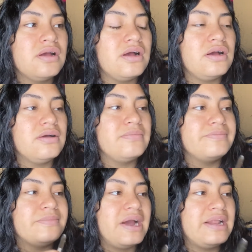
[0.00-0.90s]

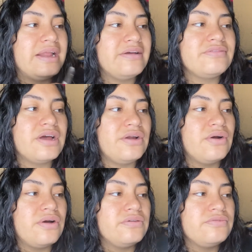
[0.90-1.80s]
I left that
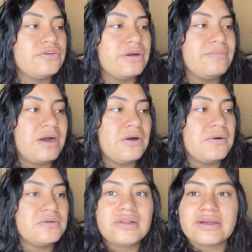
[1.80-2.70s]
on for
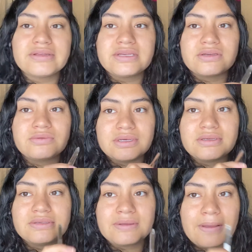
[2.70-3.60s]
about like 6
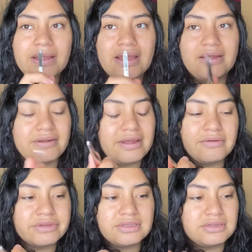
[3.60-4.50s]
weeks, and it
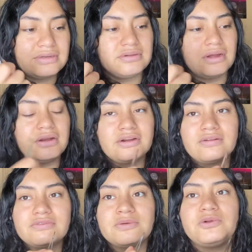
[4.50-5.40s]
wasn't
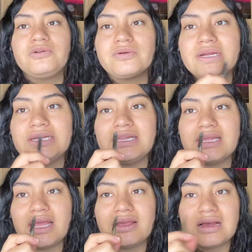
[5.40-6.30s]
uncomfortable or anything.